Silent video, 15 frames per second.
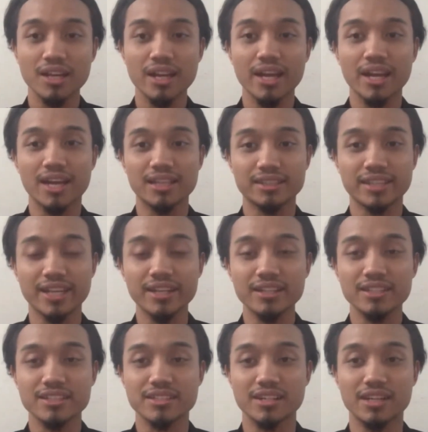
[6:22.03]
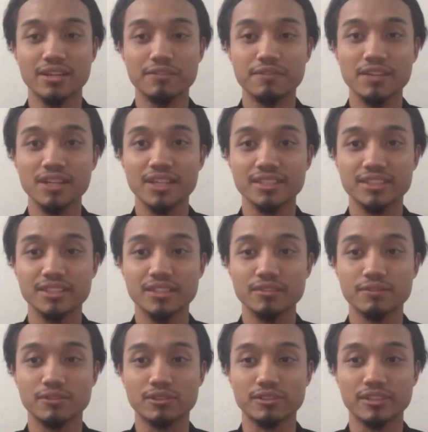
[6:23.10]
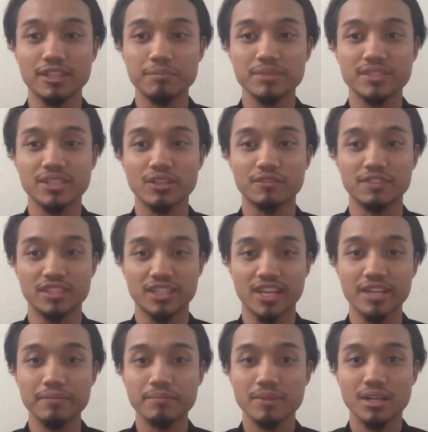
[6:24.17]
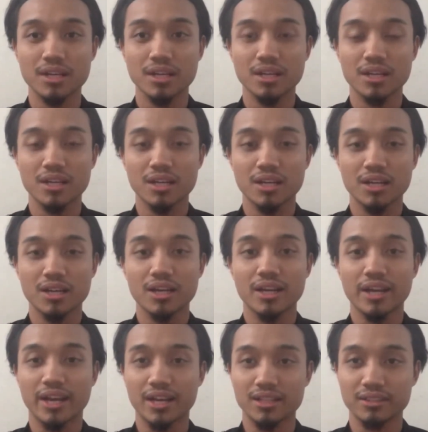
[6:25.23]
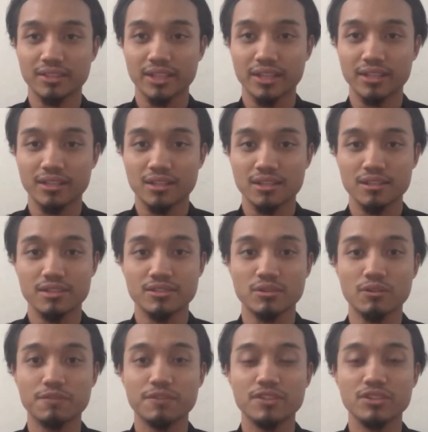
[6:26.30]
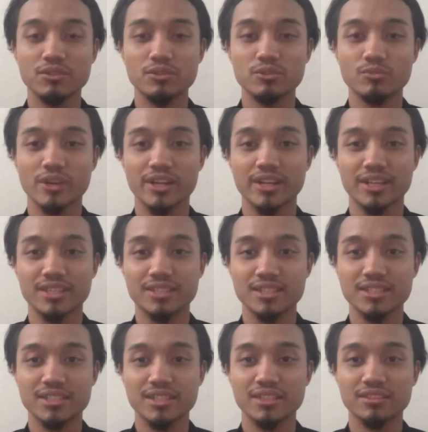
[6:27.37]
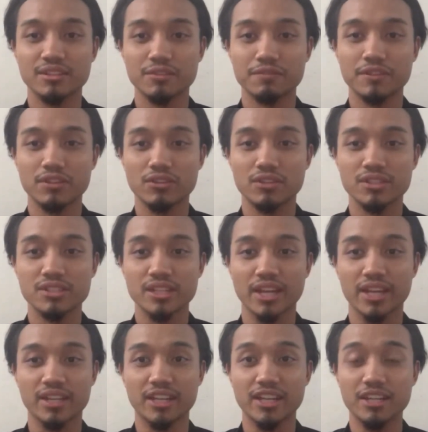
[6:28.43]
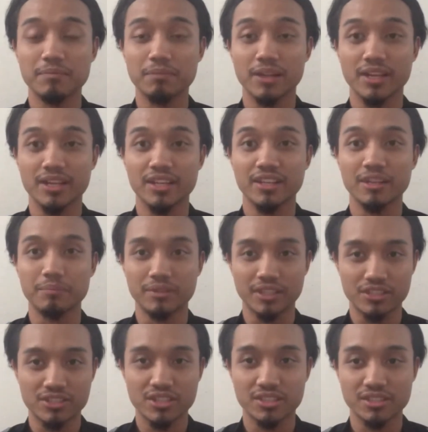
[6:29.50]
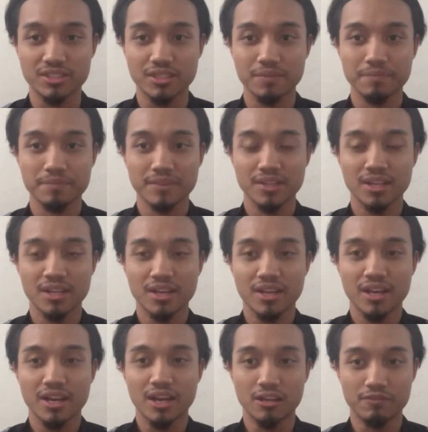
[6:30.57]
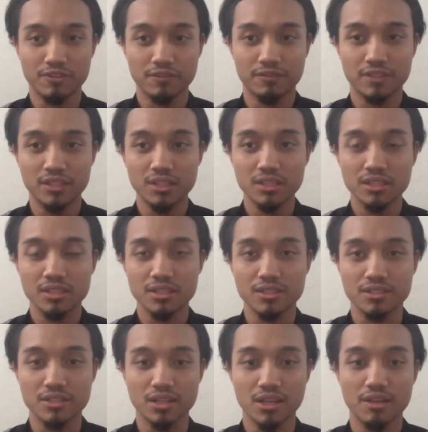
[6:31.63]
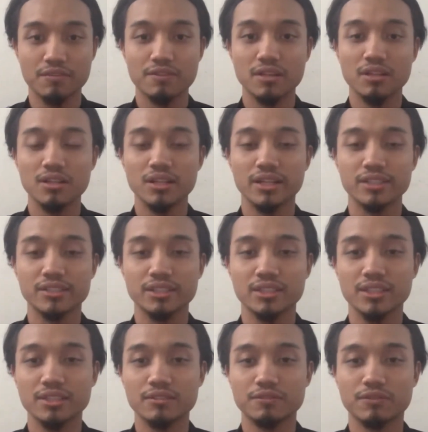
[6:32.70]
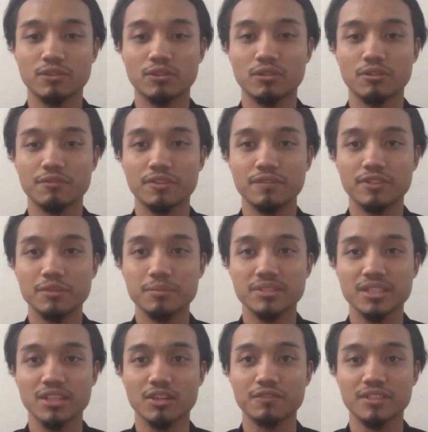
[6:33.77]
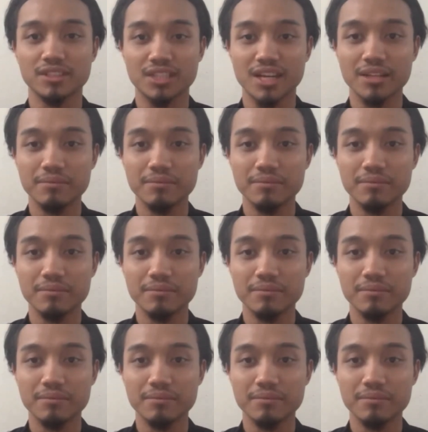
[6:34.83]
L10 is the level exceeded for 10% of the time. L10 is often used when assessing traffic noise and in planning applications. L50 is the level exceeded for 50% of the time.